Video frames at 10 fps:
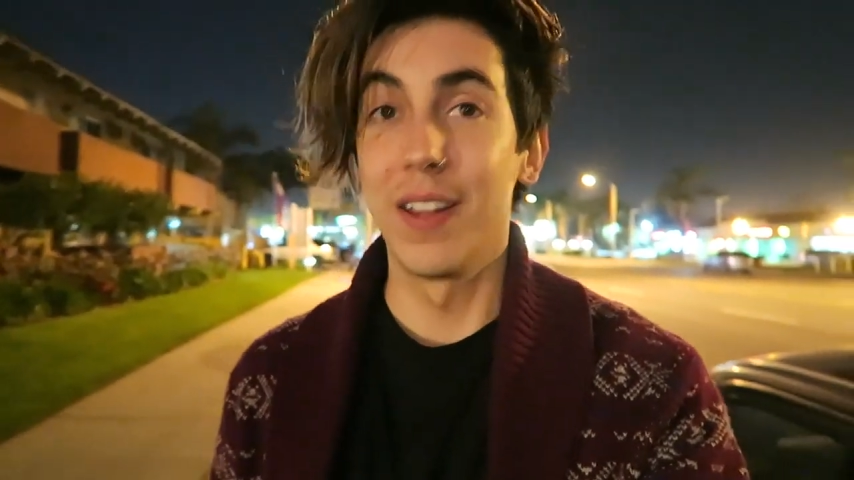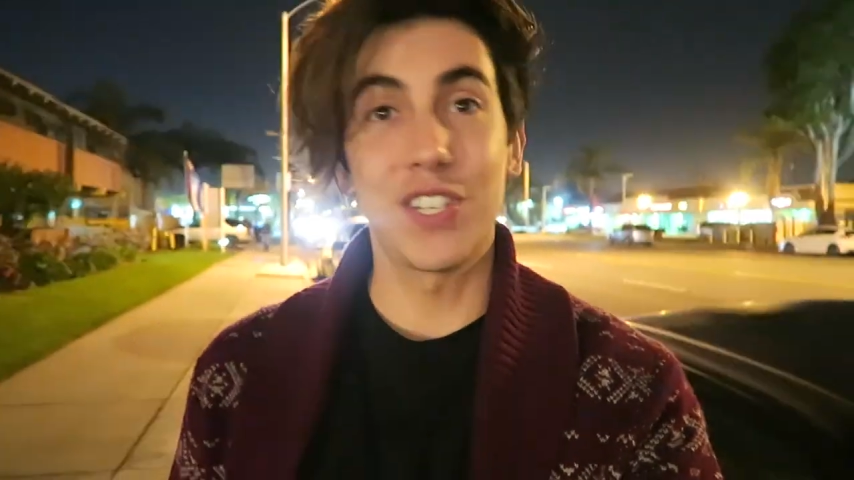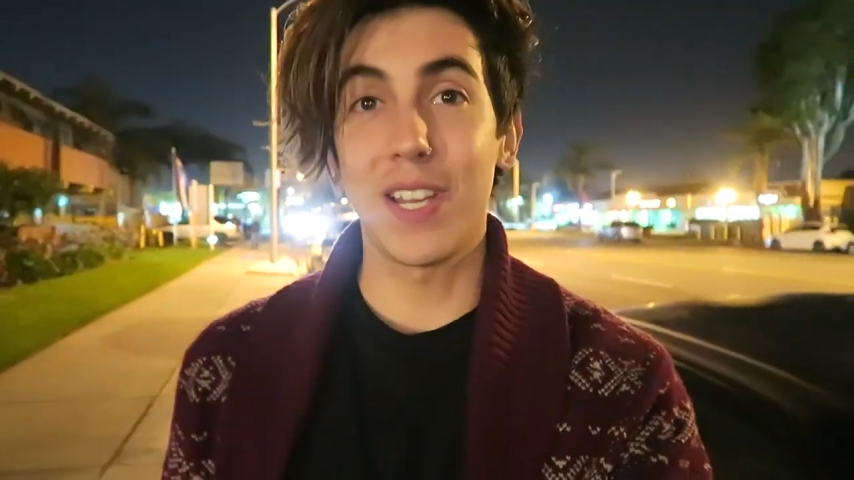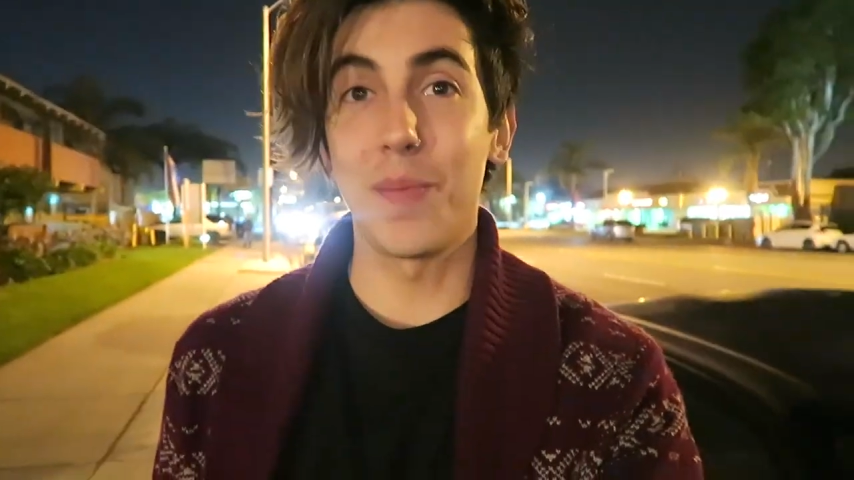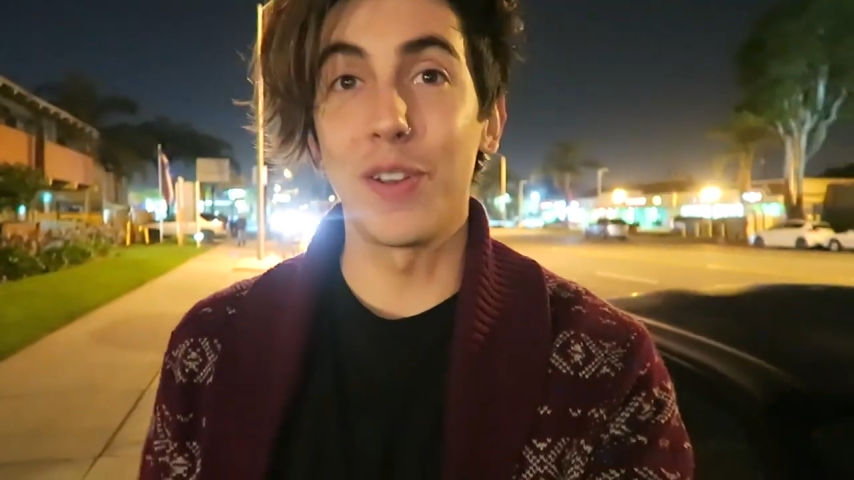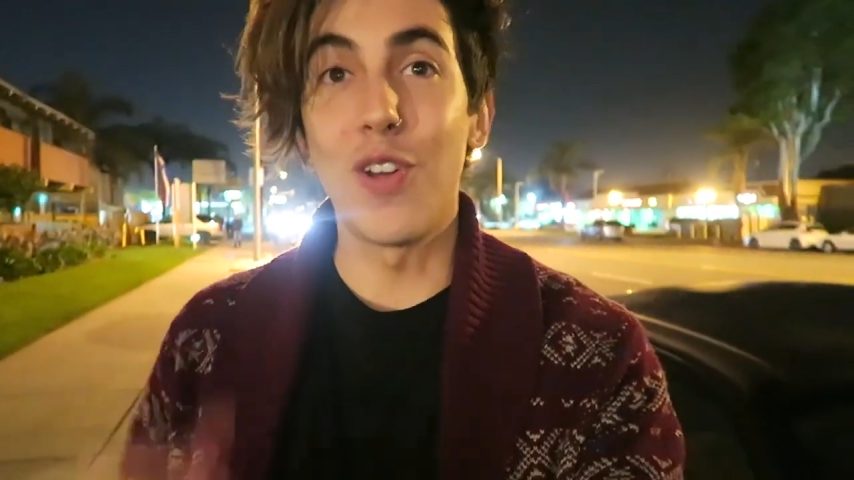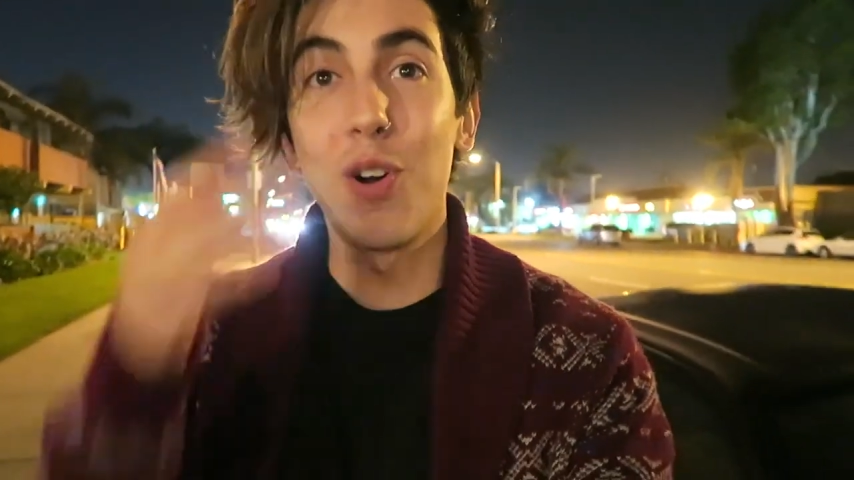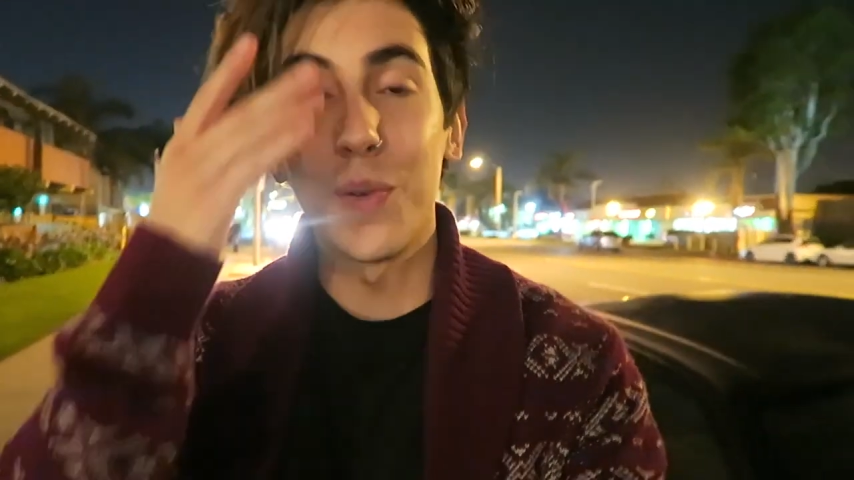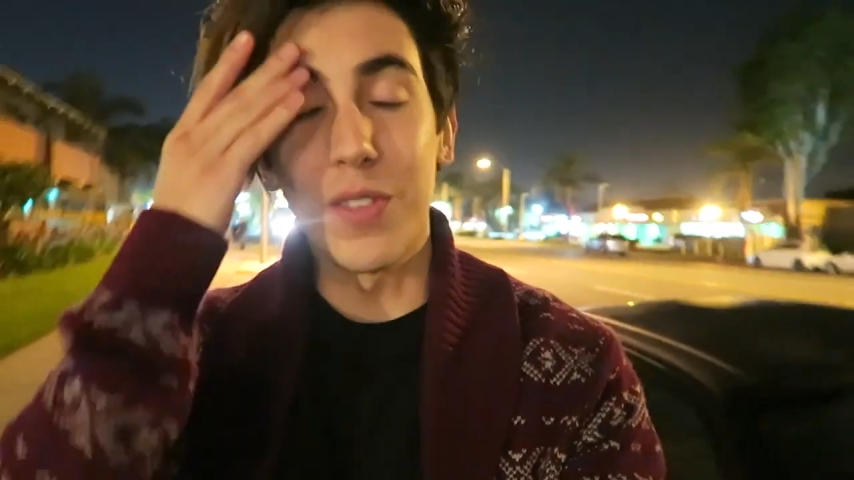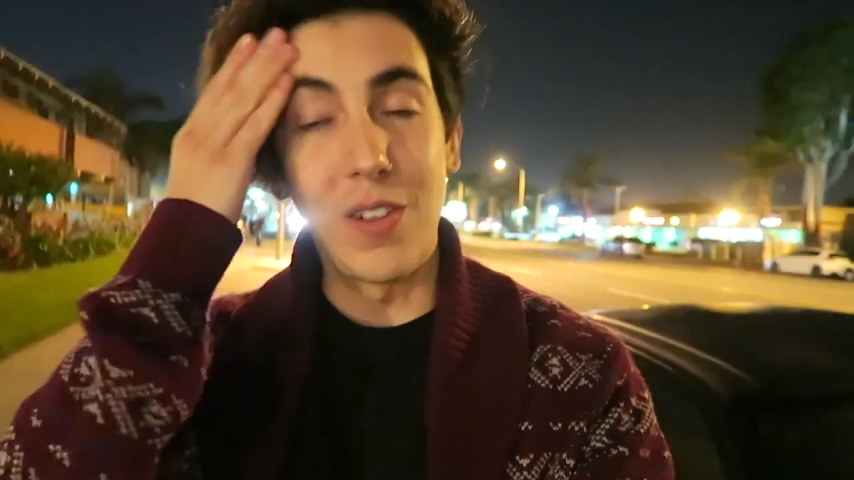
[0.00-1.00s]
just coming
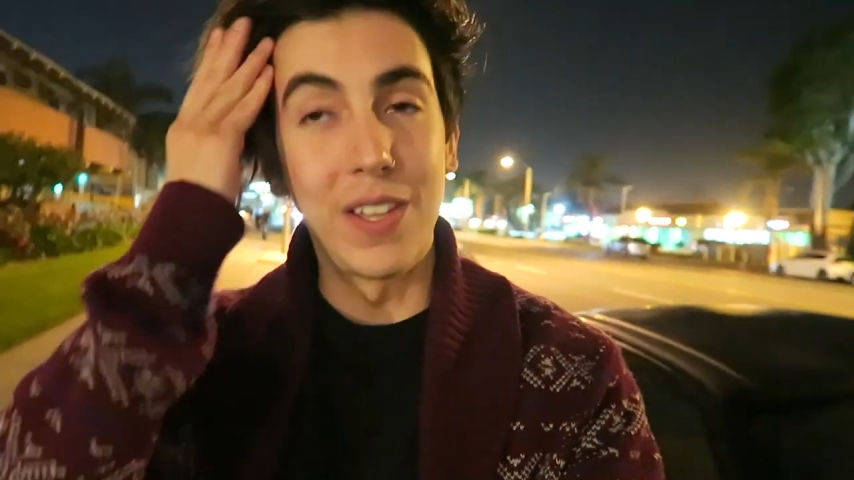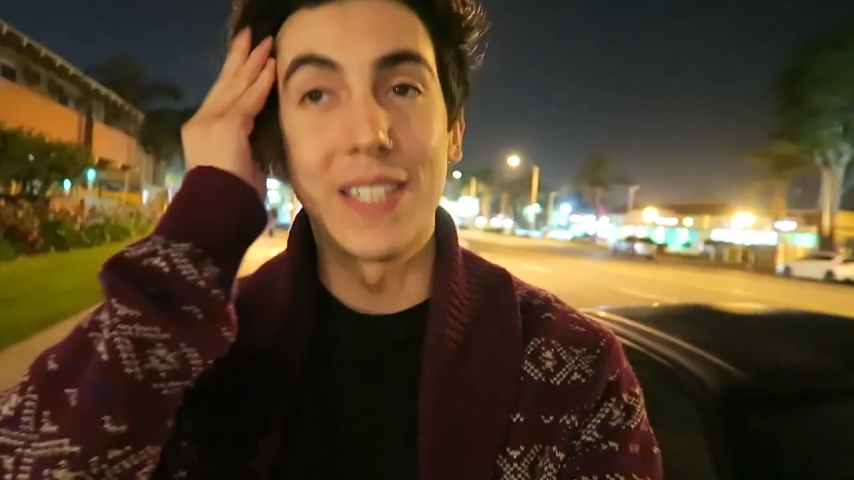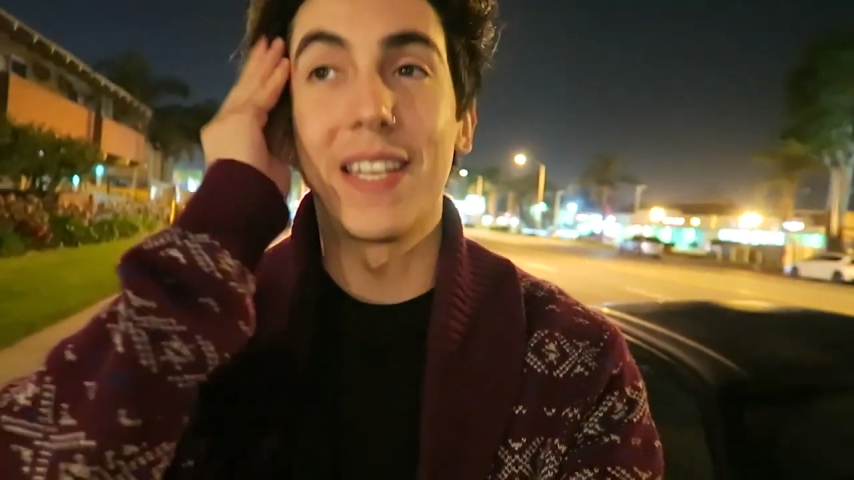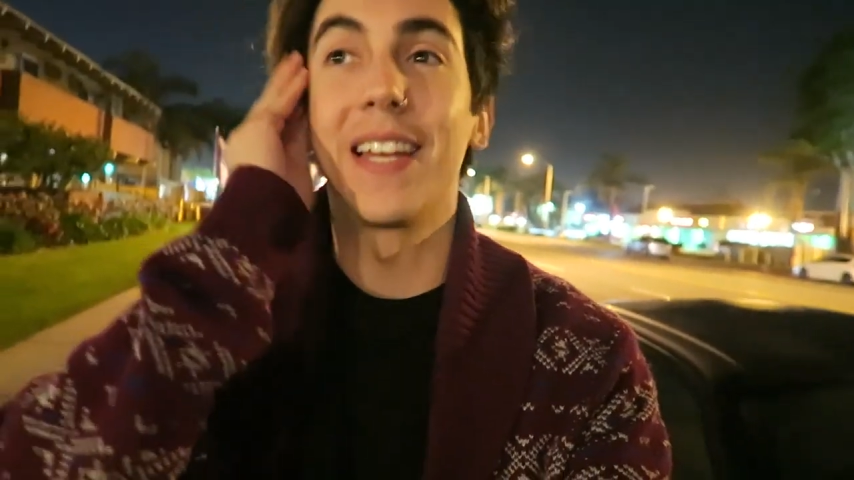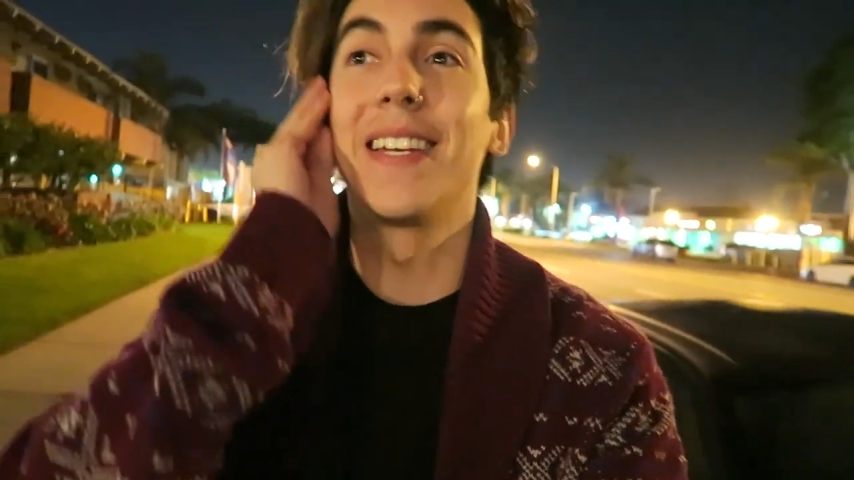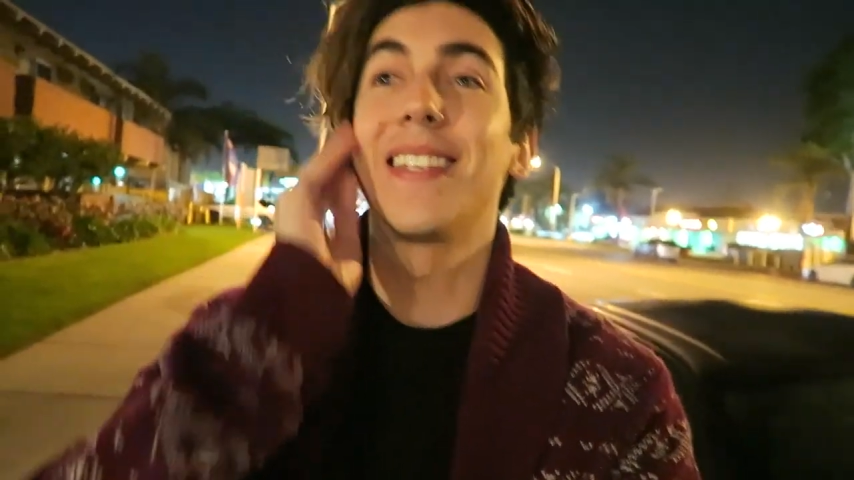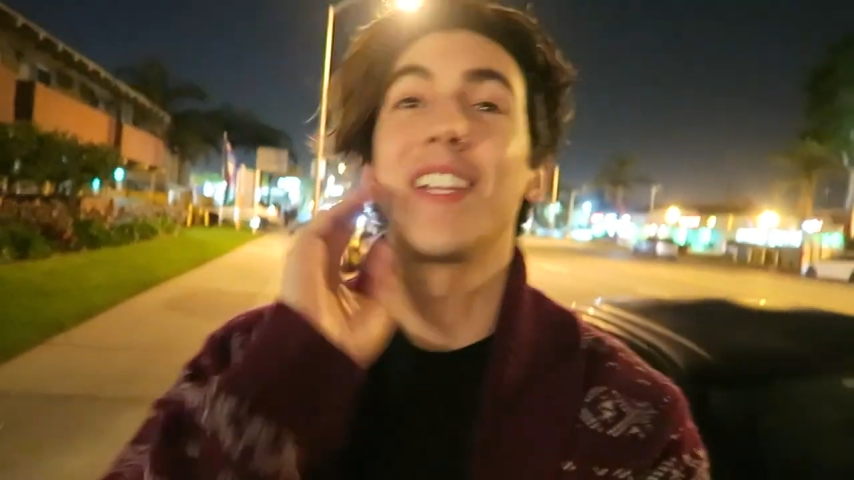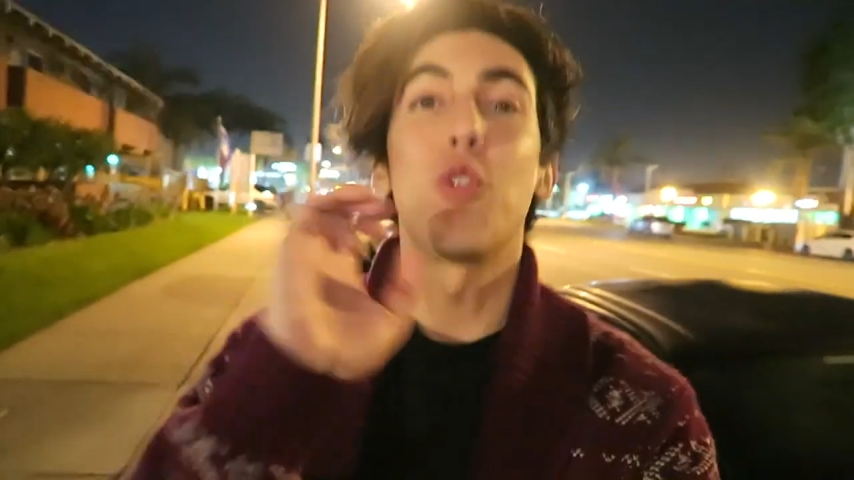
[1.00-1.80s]
along with all this and